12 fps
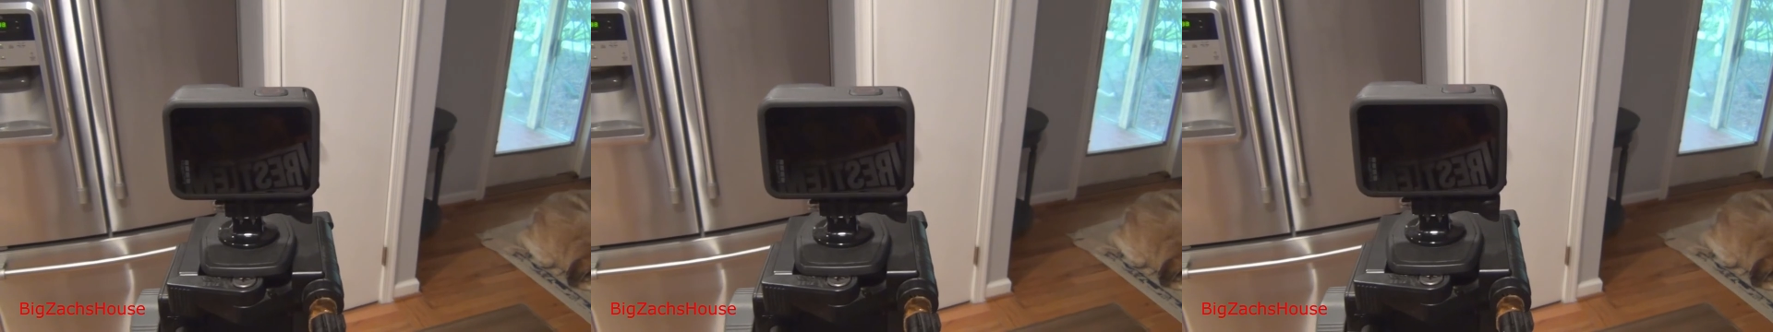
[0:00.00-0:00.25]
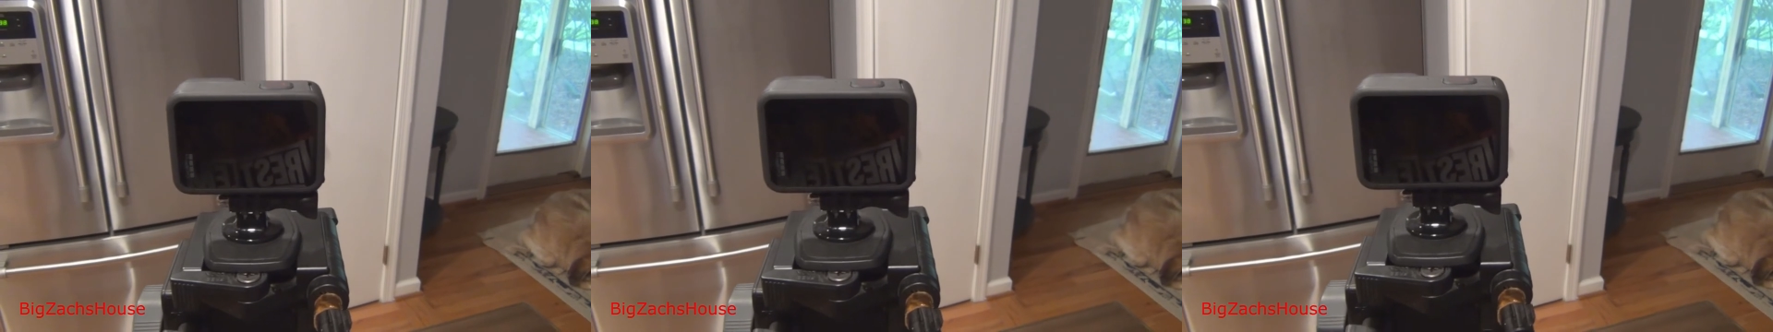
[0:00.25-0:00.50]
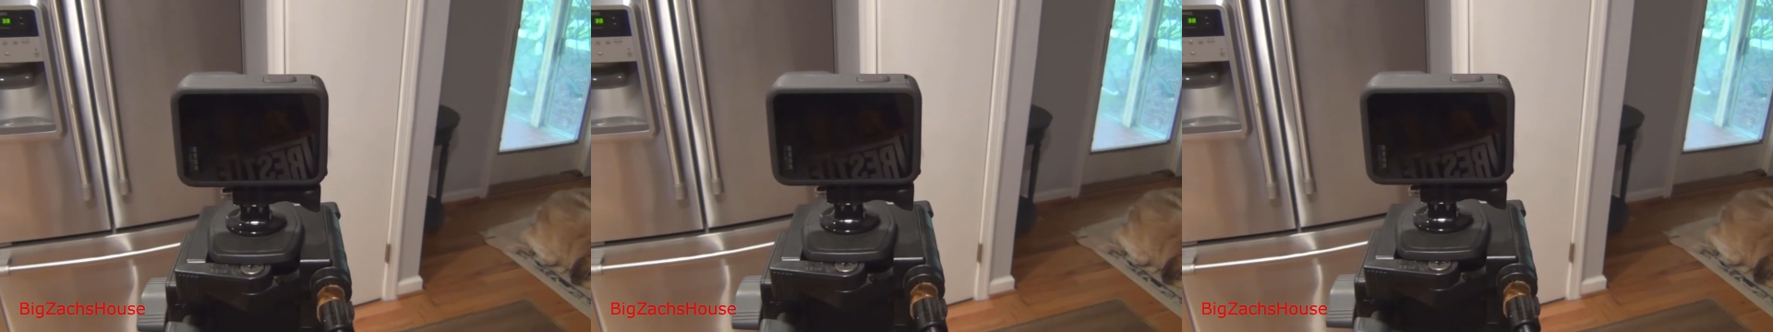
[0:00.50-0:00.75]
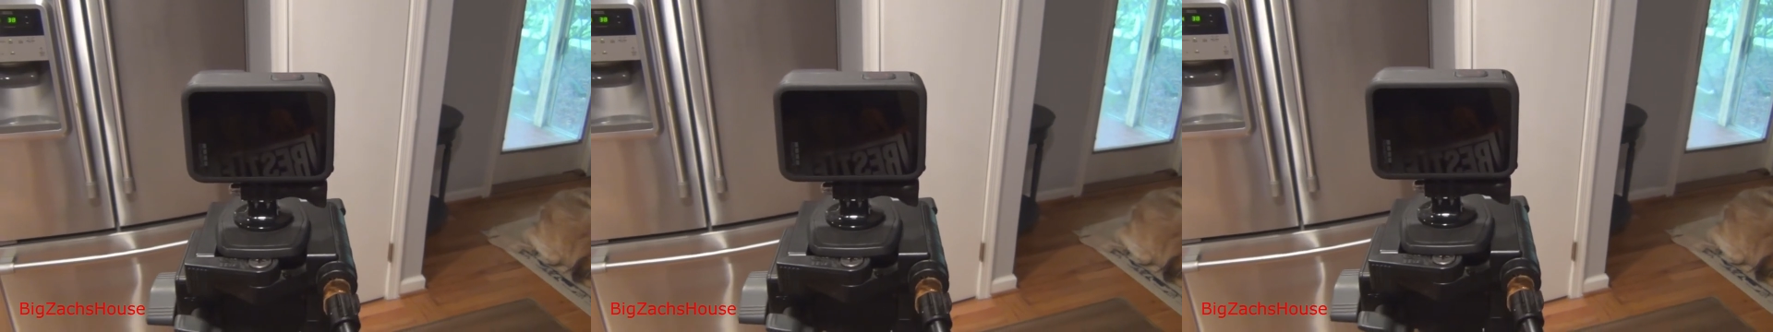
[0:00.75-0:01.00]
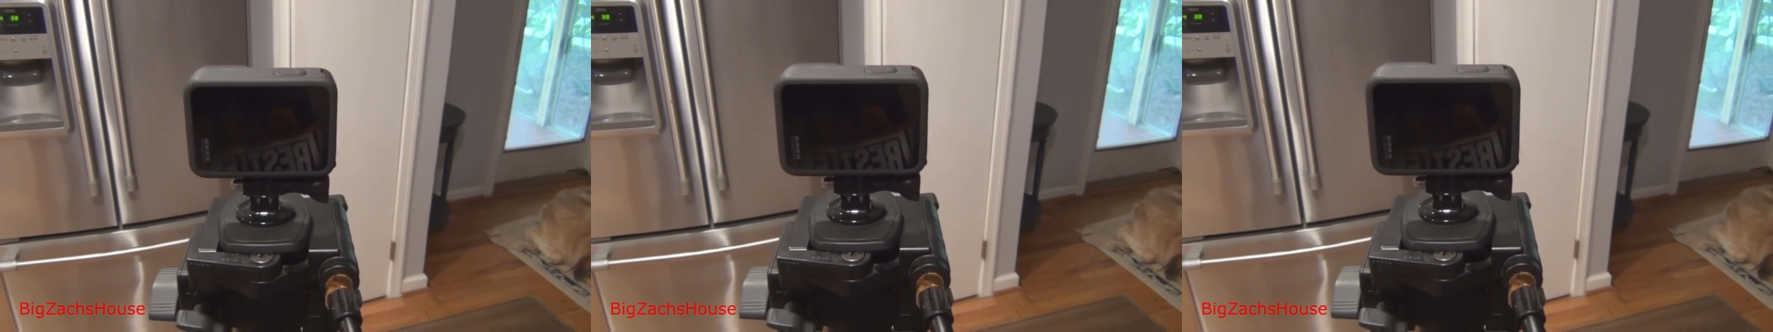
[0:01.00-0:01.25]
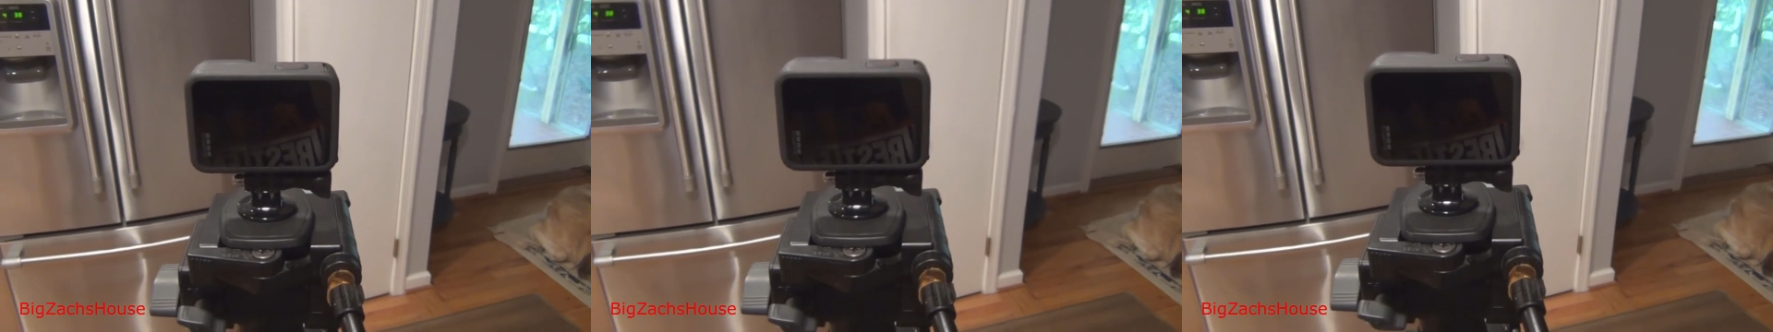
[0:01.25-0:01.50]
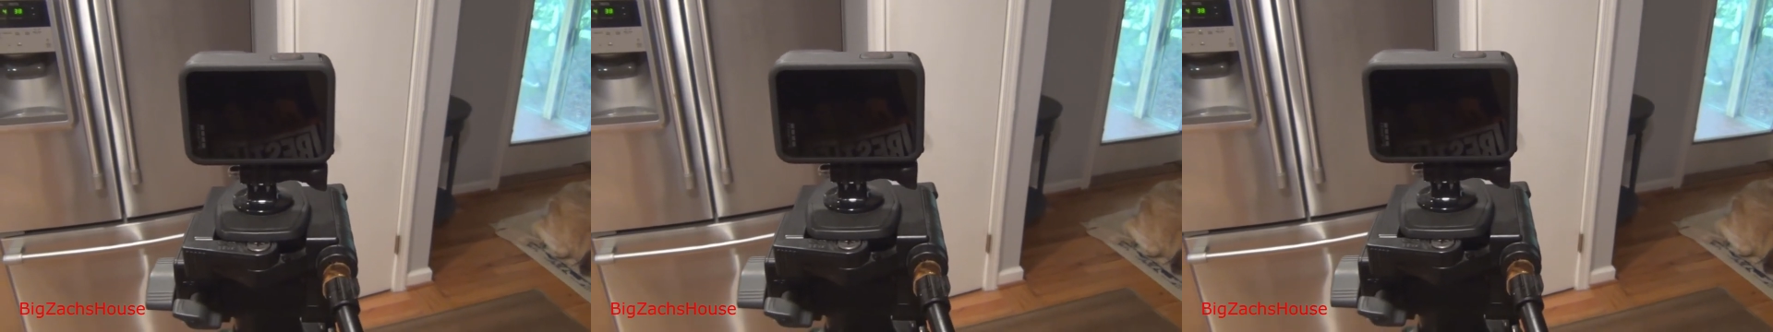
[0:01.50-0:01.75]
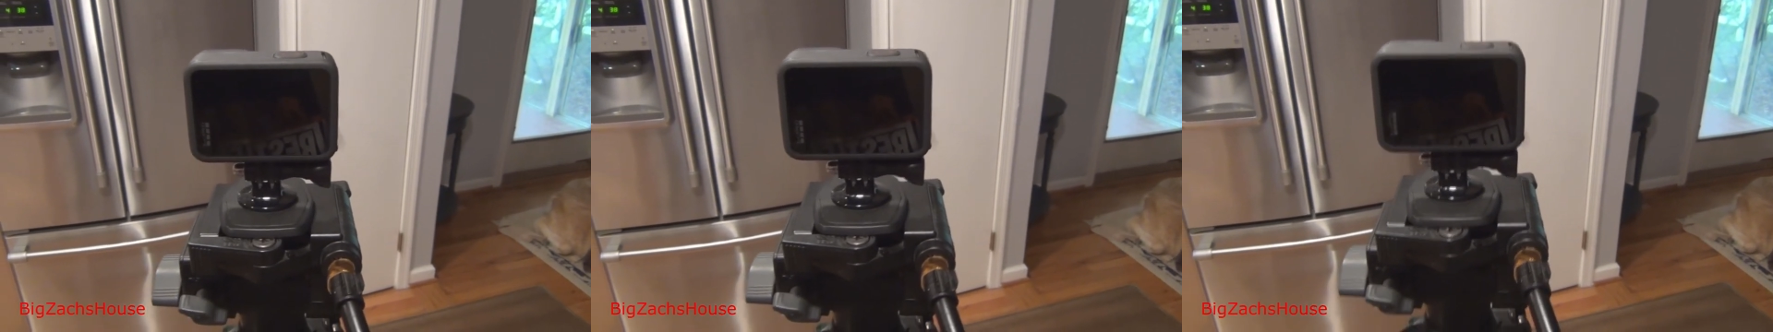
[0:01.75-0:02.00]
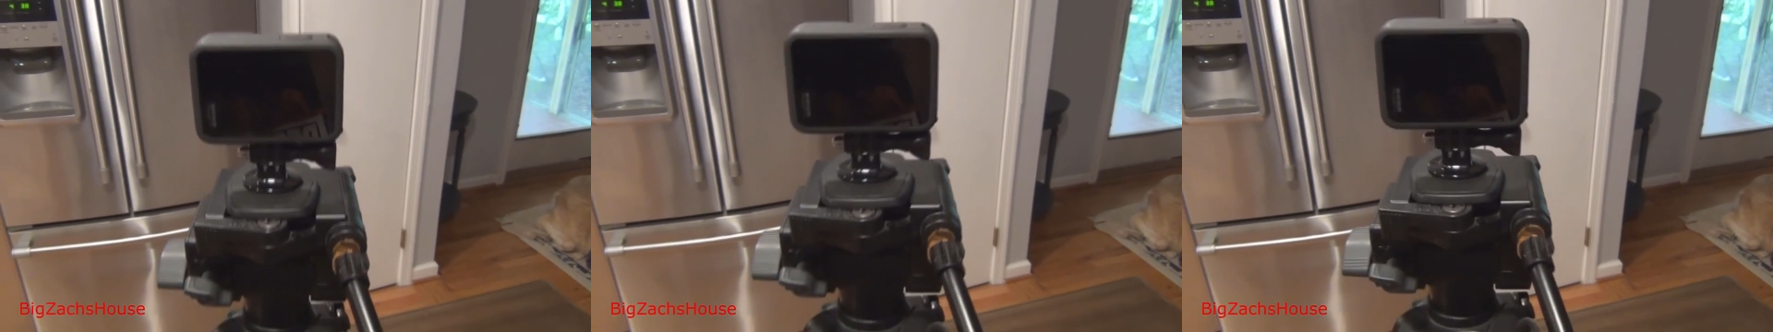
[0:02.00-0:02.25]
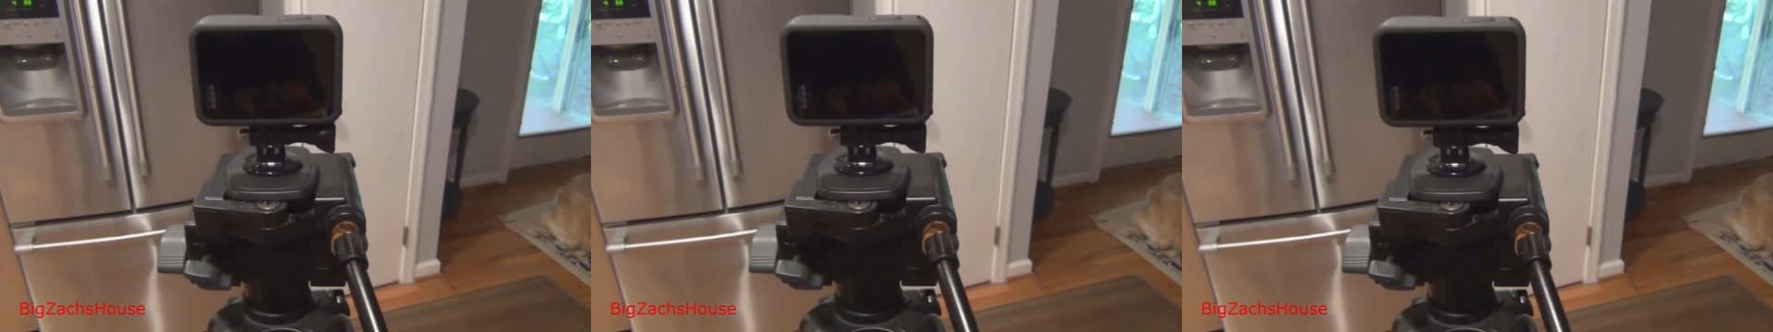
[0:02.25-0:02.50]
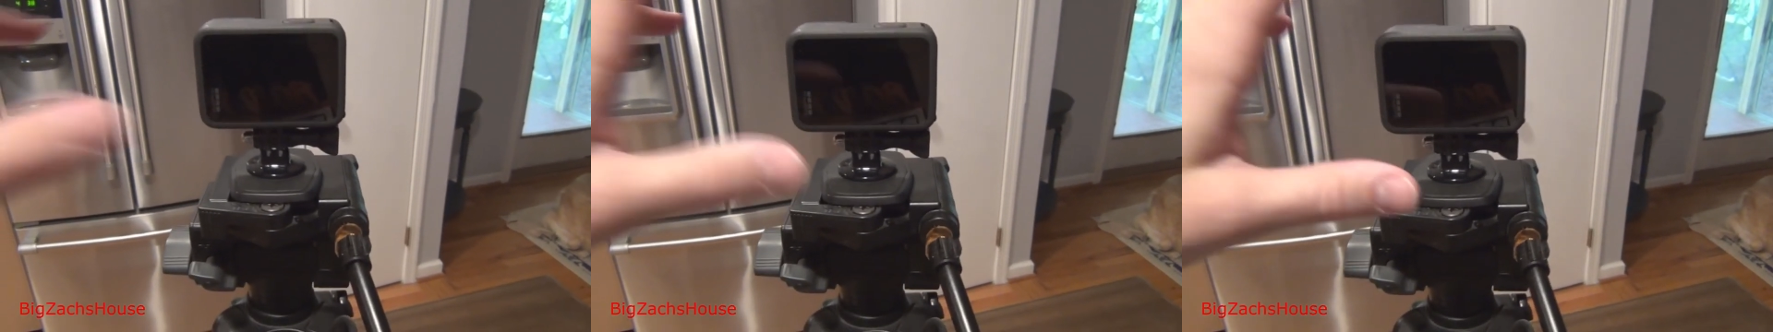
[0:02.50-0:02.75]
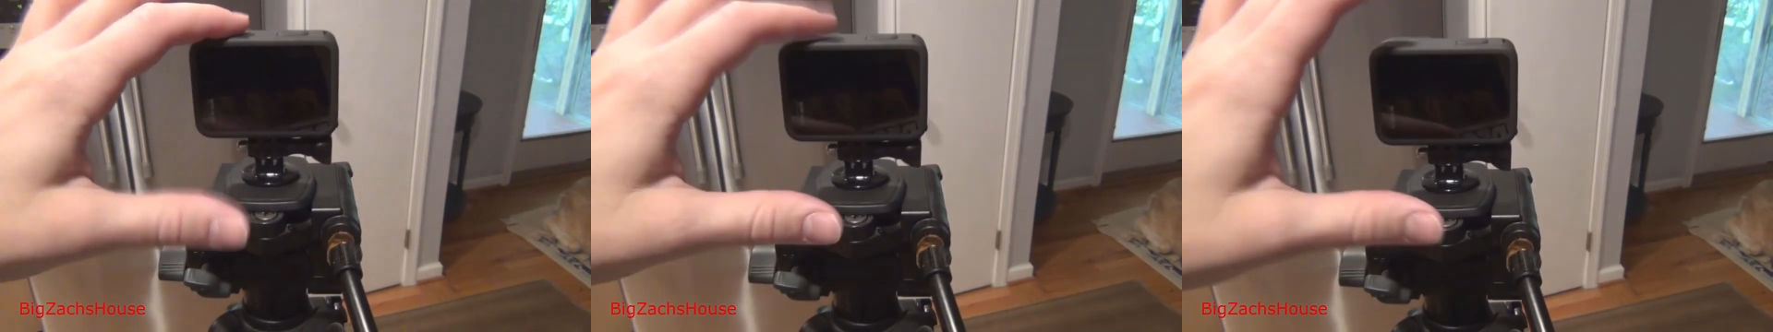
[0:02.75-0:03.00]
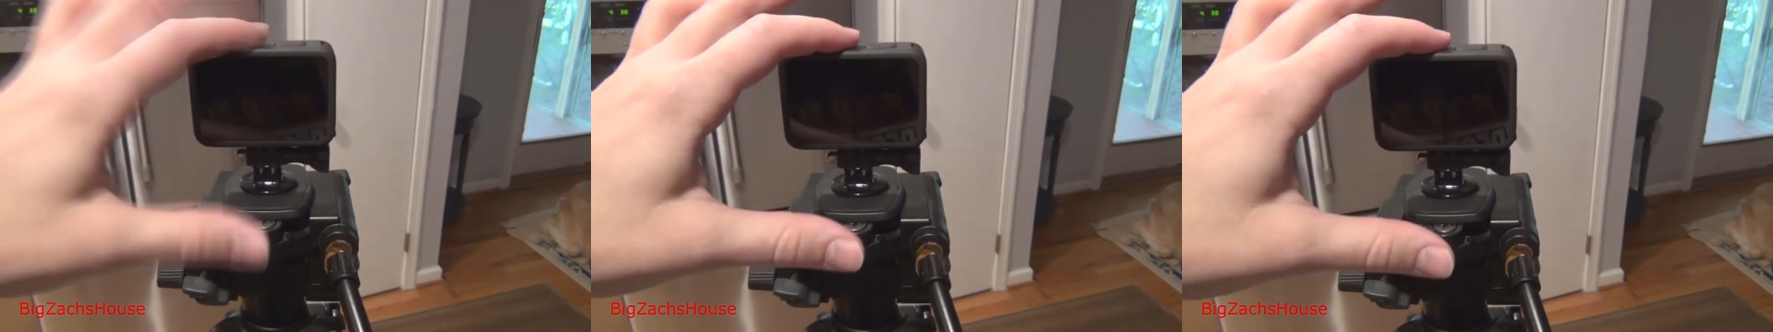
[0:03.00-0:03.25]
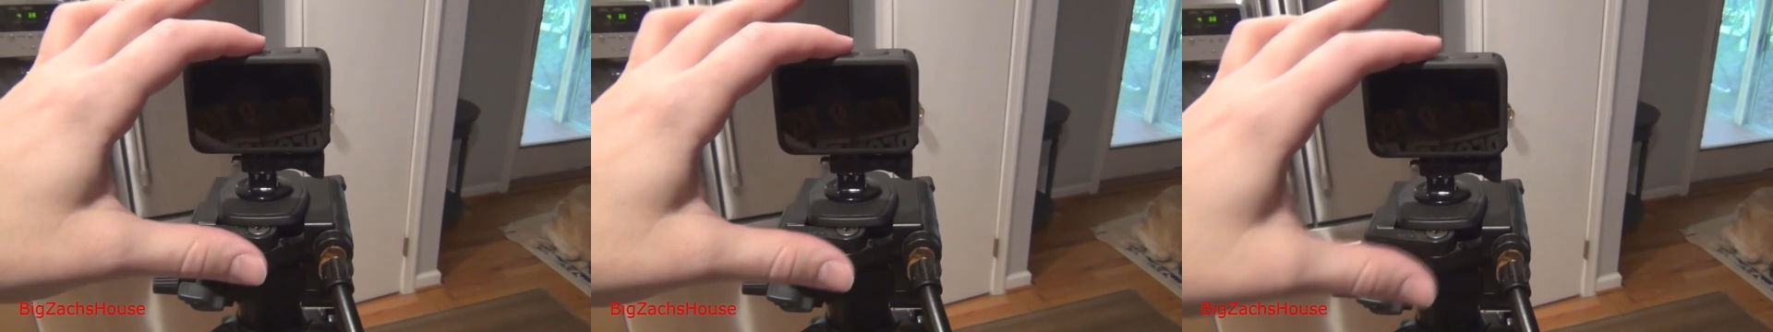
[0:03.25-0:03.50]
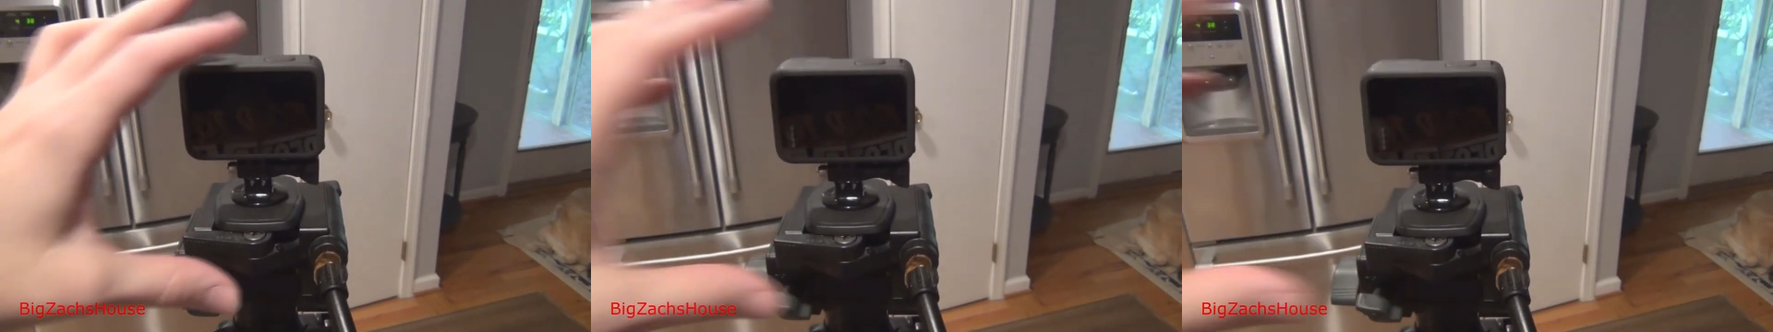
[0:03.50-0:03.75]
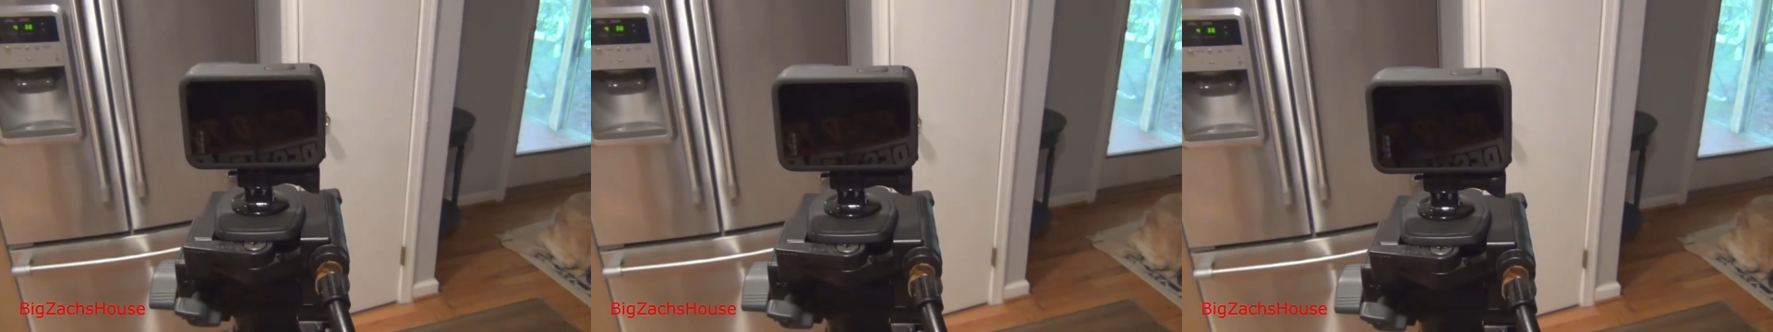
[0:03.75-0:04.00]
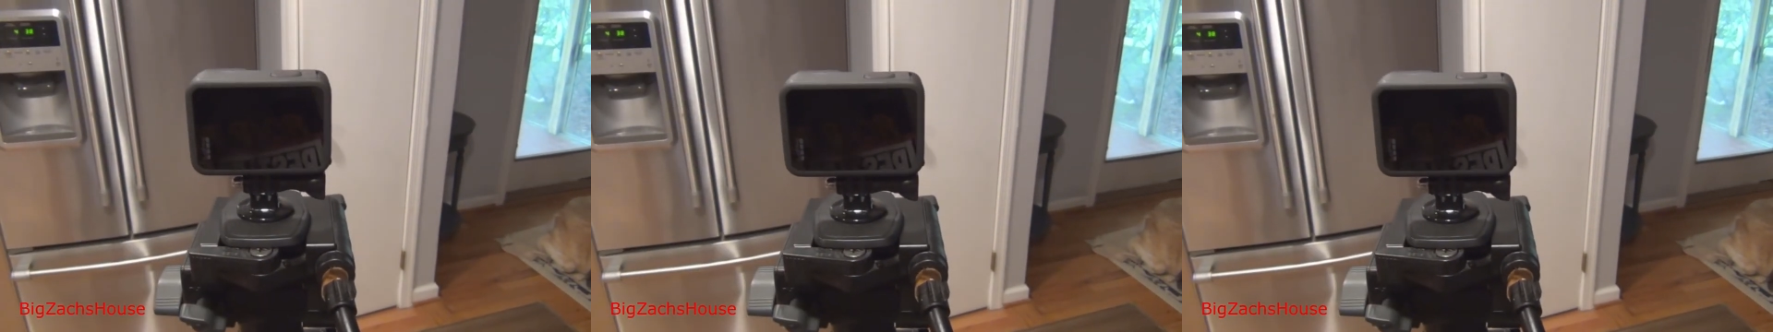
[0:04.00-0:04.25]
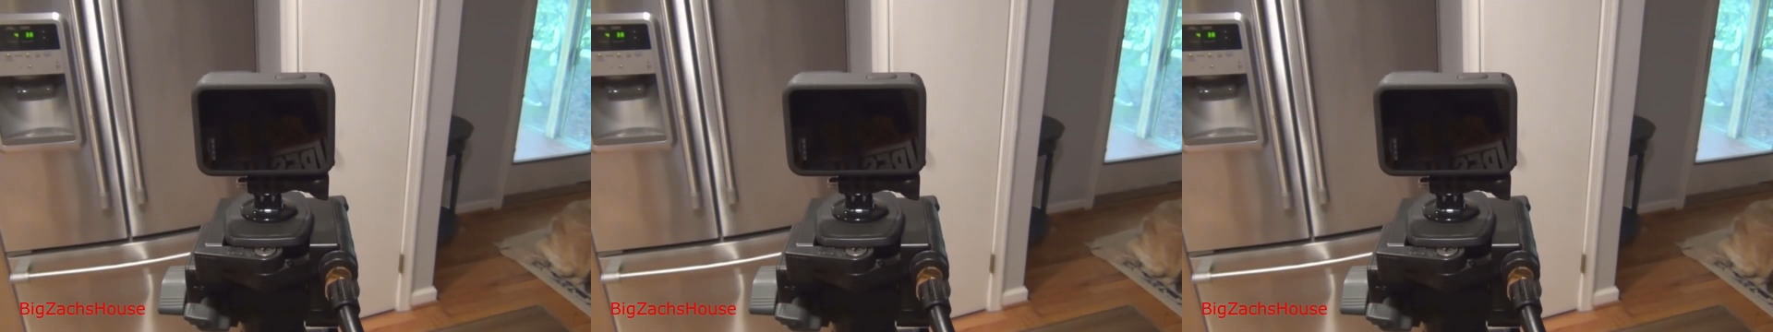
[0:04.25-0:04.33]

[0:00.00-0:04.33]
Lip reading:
(no speaker visible)